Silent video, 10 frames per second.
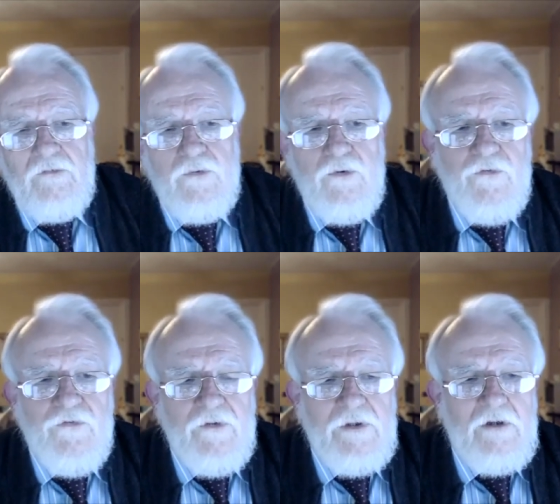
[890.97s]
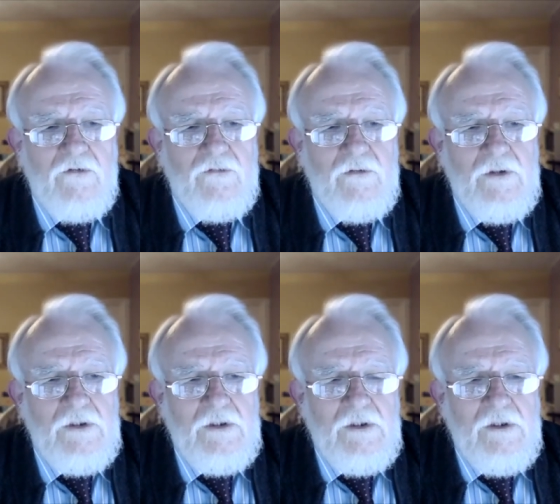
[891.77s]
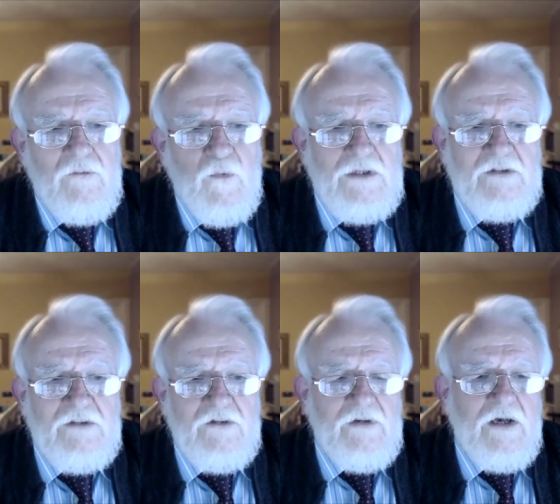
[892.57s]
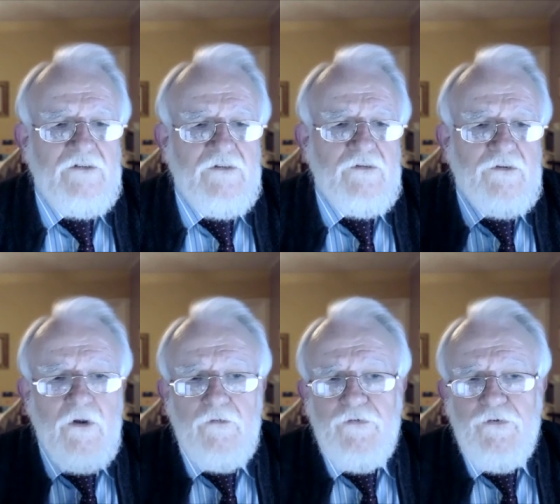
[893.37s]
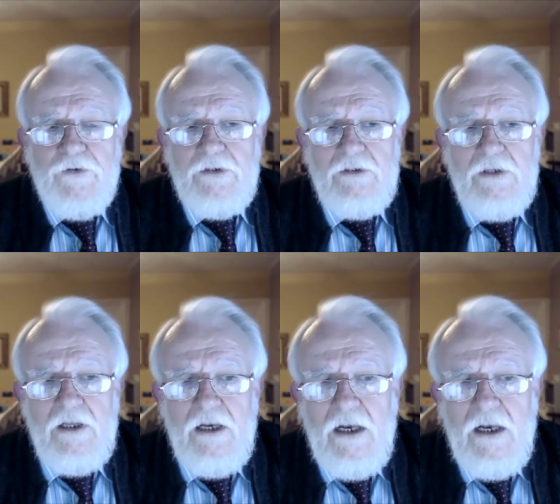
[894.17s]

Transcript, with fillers: all things. Wesley says, a suffering